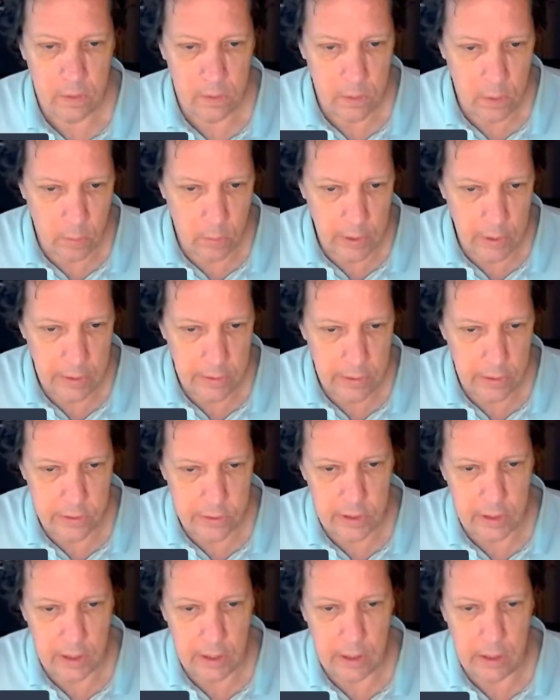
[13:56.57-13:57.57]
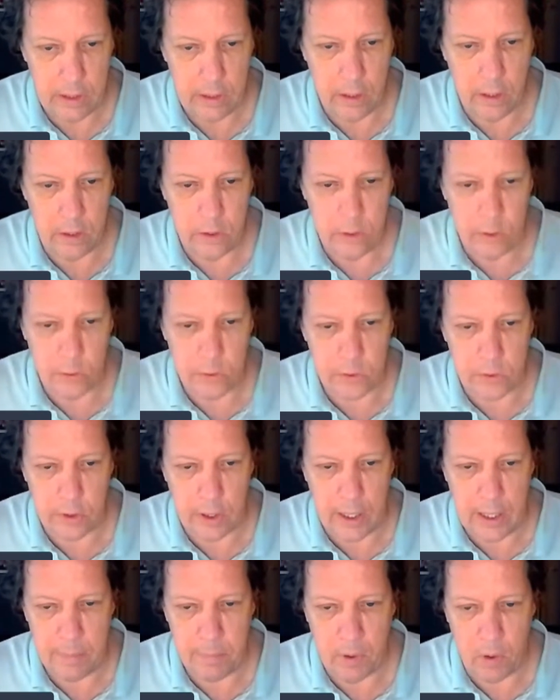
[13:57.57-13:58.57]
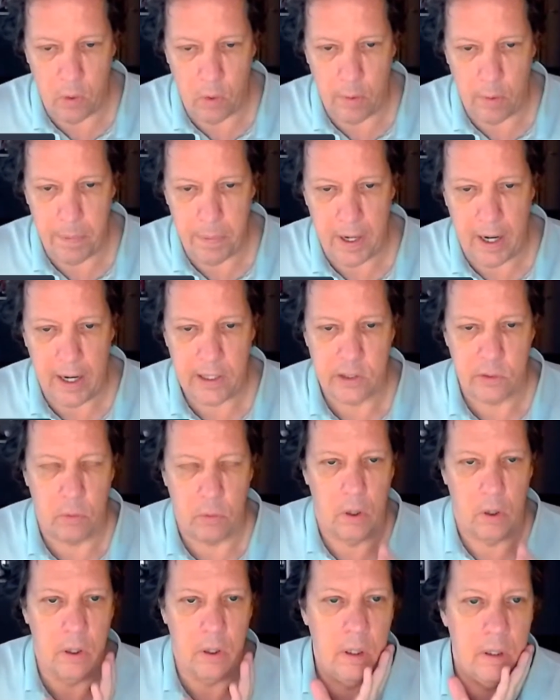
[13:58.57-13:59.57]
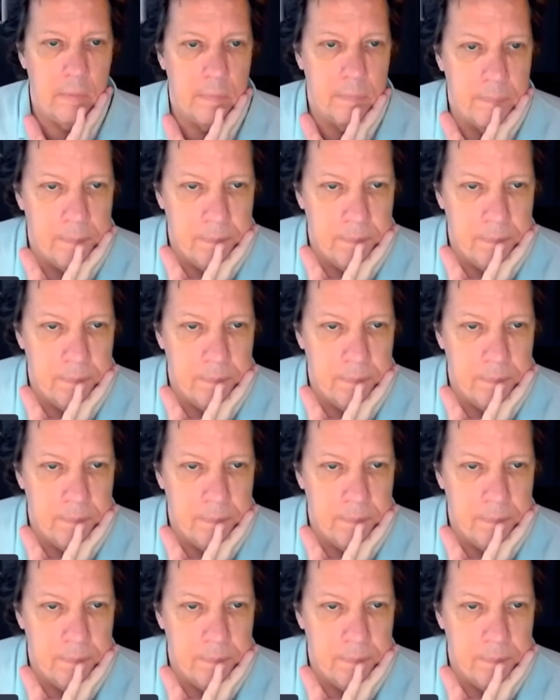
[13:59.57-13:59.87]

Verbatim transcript: No need to see username or password.